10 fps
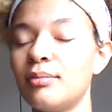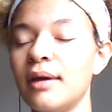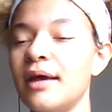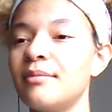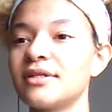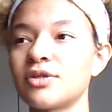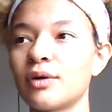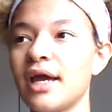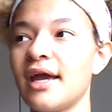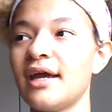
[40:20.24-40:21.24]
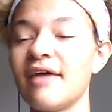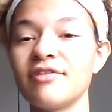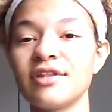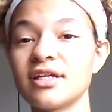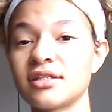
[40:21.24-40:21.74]
babe, it's okay.
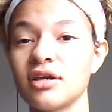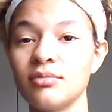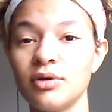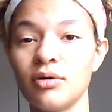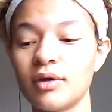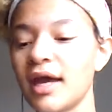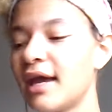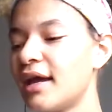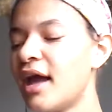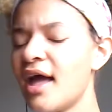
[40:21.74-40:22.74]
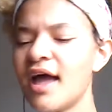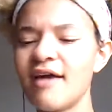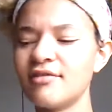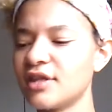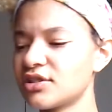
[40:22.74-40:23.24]
Everything's gonna be okay.
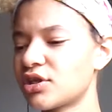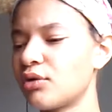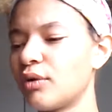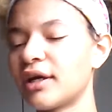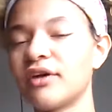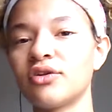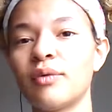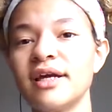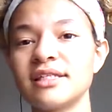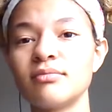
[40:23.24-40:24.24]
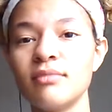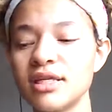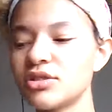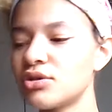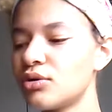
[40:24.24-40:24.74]
Everything's gonna work out the way it's
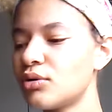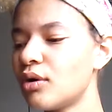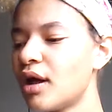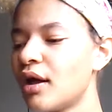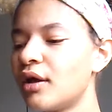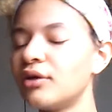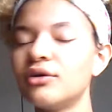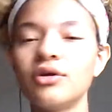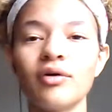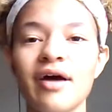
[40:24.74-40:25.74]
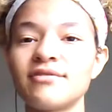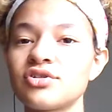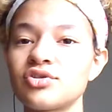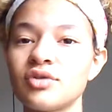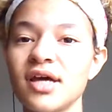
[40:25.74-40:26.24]
meant to. You don't have
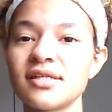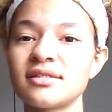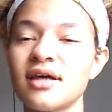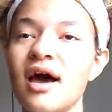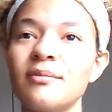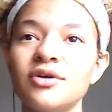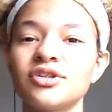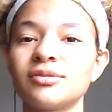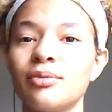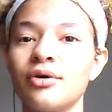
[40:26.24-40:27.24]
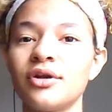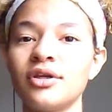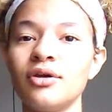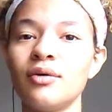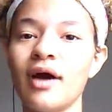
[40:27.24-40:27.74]
to stress. I'm here
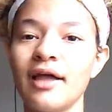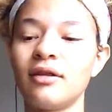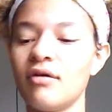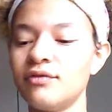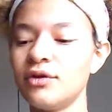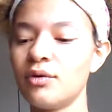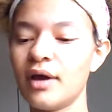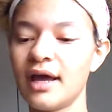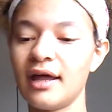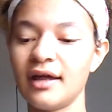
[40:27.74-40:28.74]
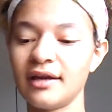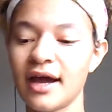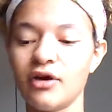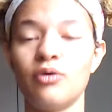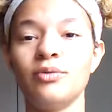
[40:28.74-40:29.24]
supporting you. I love you and
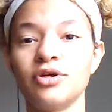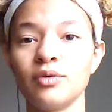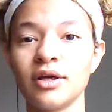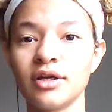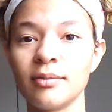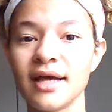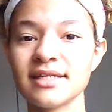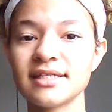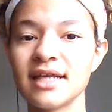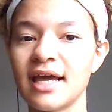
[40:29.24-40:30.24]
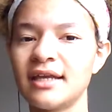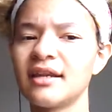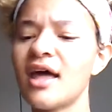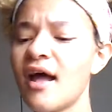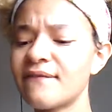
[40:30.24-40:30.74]
I hope you're doing your best.
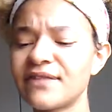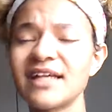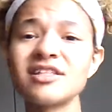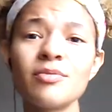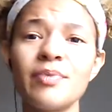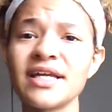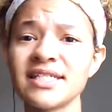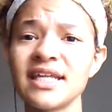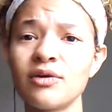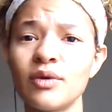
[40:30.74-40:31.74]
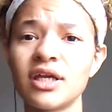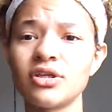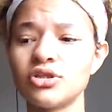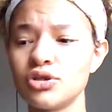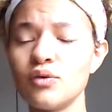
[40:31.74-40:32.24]
And that's the best thing we
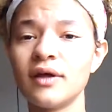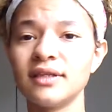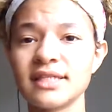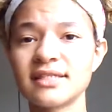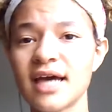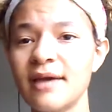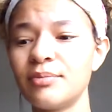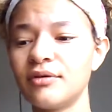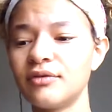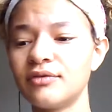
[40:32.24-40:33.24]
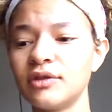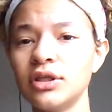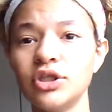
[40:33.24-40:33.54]
can do in this type of